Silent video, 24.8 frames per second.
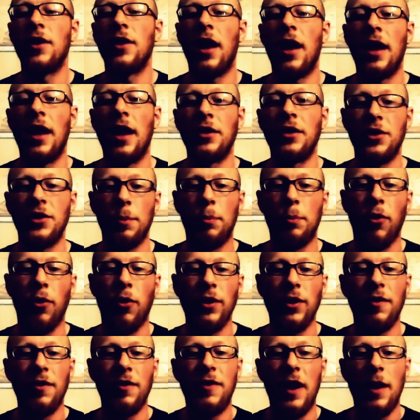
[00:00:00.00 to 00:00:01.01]
and
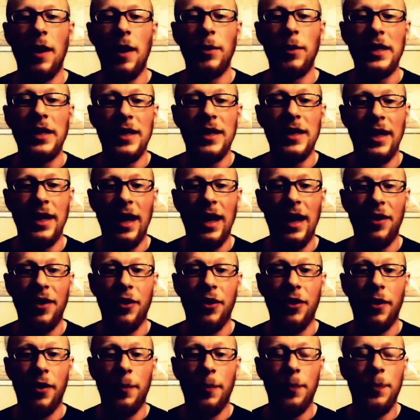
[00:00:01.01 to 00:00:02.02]
support the family
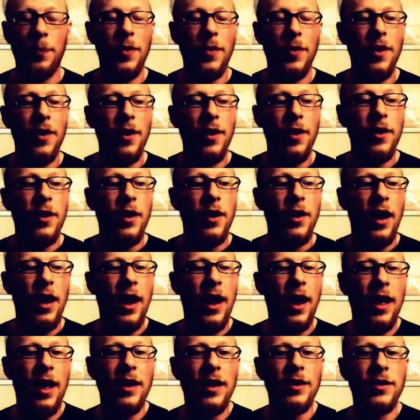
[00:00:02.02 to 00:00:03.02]
together.
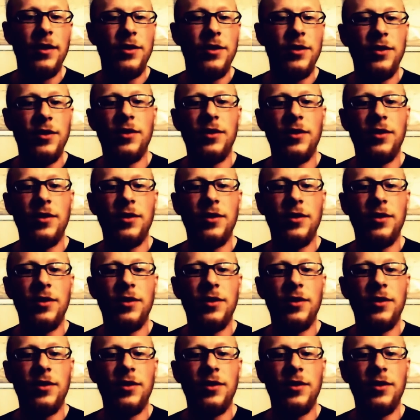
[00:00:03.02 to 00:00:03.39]
And